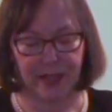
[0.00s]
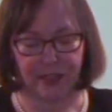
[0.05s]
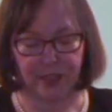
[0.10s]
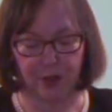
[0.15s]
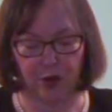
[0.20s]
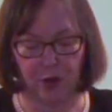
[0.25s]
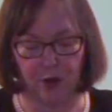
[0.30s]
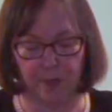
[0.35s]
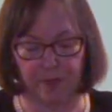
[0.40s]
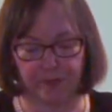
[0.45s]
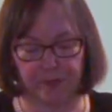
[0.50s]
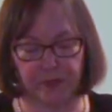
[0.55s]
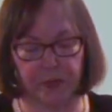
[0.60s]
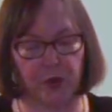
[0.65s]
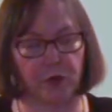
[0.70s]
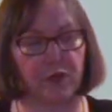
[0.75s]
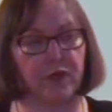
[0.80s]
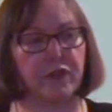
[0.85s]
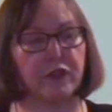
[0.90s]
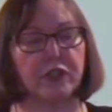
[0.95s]
So,
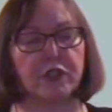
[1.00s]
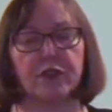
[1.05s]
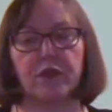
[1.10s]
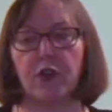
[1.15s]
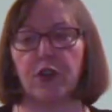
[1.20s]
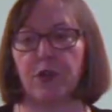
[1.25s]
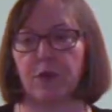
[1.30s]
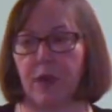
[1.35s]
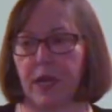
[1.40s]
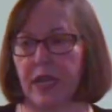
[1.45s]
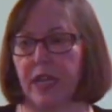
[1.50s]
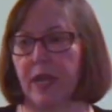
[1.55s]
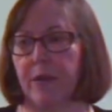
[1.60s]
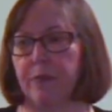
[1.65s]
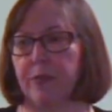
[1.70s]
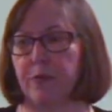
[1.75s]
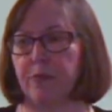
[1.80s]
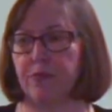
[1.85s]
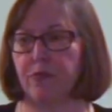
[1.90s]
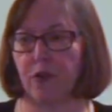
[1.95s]
well, first of all, you want to
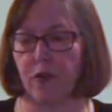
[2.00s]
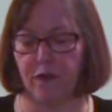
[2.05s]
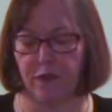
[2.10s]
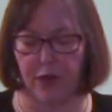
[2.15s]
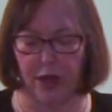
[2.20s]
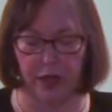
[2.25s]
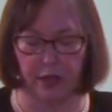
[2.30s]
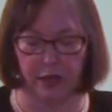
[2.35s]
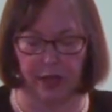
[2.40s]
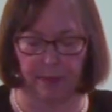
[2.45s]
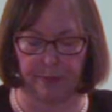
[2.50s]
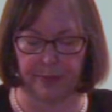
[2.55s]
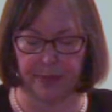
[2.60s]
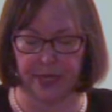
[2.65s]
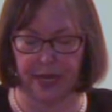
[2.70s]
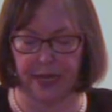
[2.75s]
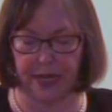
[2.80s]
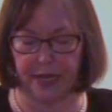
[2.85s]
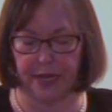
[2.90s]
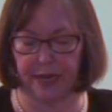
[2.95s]
keep your profile
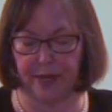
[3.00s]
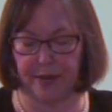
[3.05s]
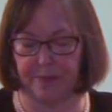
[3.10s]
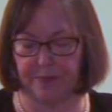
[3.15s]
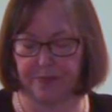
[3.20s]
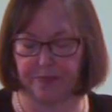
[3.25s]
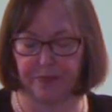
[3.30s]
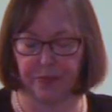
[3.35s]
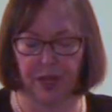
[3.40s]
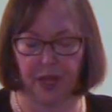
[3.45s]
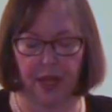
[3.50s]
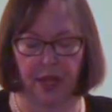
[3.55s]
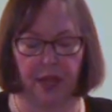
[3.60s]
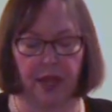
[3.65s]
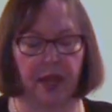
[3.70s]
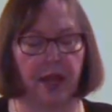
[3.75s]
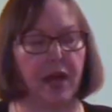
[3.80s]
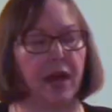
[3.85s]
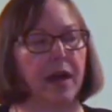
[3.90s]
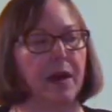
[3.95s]
updated.
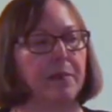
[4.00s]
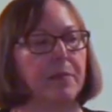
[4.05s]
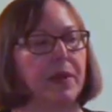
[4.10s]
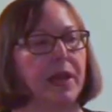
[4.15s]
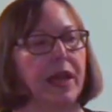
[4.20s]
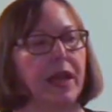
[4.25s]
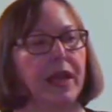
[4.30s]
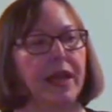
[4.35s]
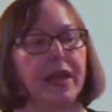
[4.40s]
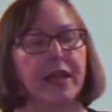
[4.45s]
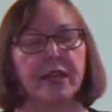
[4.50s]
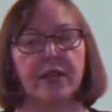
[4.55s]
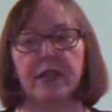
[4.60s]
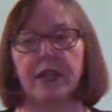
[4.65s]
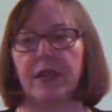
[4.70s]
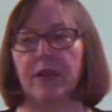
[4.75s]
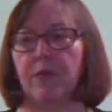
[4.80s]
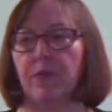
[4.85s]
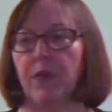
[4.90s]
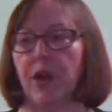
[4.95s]
Um,
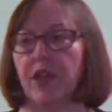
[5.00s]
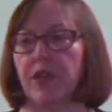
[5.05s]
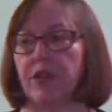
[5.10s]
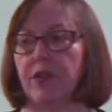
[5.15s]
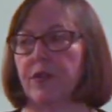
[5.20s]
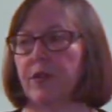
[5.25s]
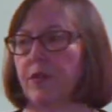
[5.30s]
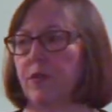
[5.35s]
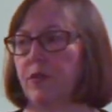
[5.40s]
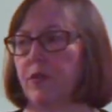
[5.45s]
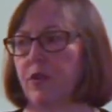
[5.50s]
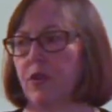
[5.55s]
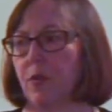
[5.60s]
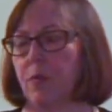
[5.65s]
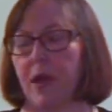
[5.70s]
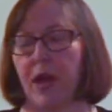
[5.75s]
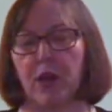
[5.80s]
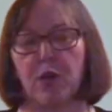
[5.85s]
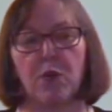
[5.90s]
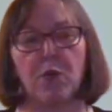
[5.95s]
and whether, no
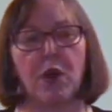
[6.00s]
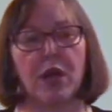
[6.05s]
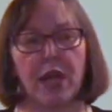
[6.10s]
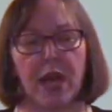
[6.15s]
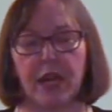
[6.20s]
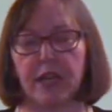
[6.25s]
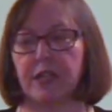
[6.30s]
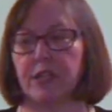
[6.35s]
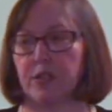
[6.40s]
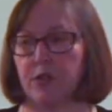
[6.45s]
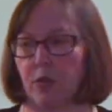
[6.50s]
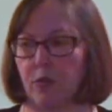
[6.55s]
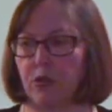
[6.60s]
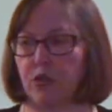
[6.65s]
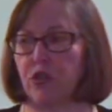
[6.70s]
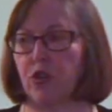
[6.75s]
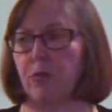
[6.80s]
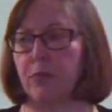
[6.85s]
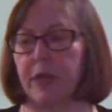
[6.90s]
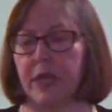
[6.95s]
matter what kind of
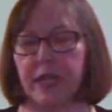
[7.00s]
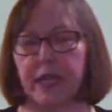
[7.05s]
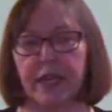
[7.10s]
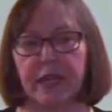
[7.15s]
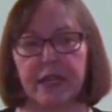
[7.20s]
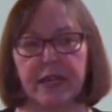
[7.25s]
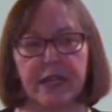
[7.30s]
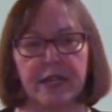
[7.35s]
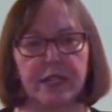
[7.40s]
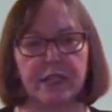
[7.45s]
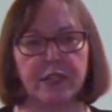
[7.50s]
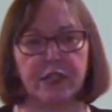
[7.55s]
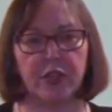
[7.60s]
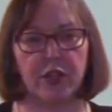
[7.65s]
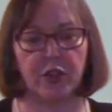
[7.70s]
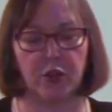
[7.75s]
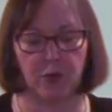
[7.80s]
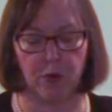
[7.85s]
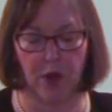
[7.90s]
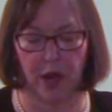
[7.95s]
social media it is,
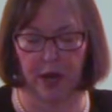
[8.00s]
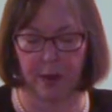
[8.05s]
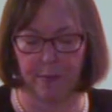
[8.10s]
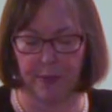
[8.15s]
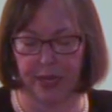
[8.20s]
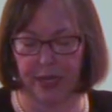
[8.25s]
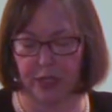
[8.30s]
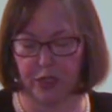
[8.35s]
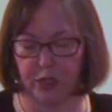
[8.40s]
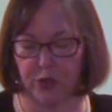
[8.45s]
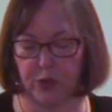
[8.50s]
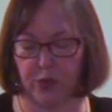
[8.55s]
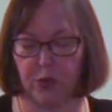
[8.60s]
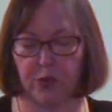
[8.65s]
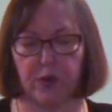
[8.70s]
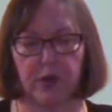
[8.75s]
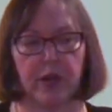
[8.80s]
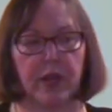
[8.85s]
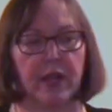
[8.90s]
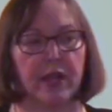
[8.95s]
you want to make
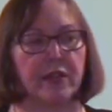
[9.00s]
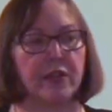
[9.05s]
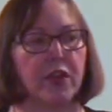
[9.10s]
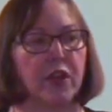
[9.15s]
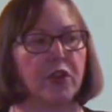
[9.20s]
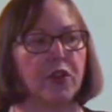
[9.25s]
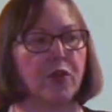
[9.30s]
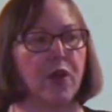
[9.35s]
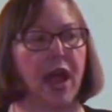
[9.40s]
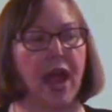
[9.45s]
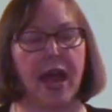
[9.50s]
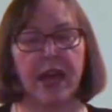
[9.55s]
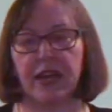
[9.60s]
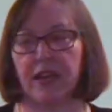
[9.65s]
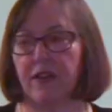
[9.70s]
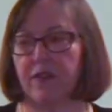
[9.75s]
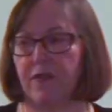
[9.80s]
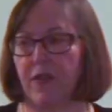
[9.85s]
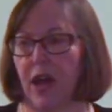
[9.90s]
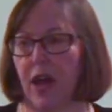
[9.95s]
sure that you're
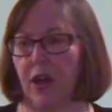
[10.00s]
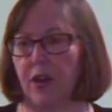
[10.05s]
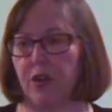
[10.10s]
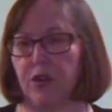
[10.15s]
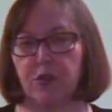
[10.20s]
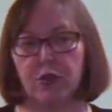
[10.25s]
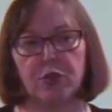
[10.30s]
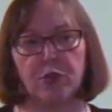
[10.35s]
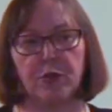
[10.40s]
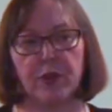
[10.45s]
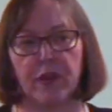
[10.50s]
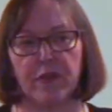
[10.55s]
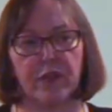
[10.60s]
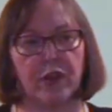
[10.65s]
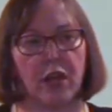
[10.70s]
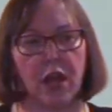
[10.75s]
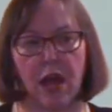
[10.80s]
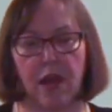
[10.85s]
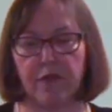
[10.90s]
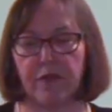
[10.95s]
adding value to whatever
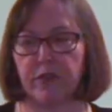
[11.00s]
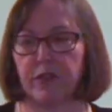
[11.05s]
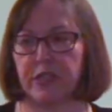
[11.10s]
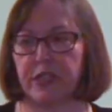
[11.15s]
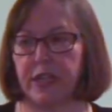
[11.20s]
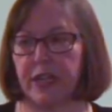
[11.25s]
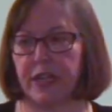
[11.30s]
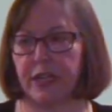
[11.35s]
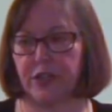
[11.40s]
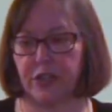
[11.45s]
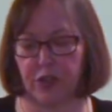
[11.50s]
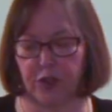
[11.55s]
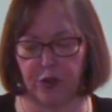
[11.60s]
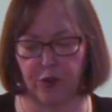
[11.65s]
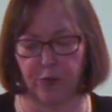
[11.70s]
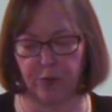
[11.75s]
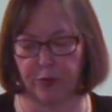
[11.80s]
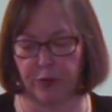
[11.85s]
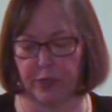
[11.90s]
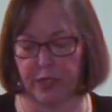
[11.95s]
conversation
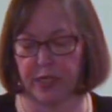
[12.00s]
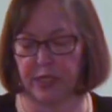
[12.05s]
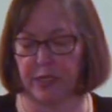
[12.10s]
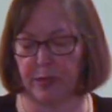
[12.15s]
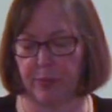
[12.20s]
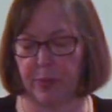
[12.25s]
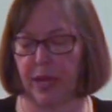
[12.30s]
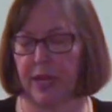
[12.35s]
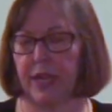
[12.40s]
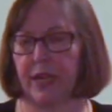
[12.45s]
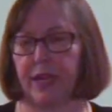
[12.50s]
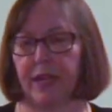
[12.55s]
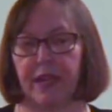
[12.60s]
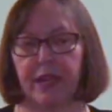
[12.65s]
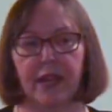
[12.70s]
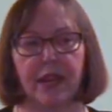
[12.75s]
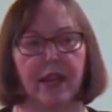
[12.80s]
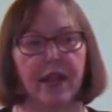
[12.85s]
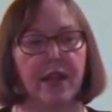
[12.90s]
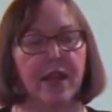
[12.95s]
you're participating in.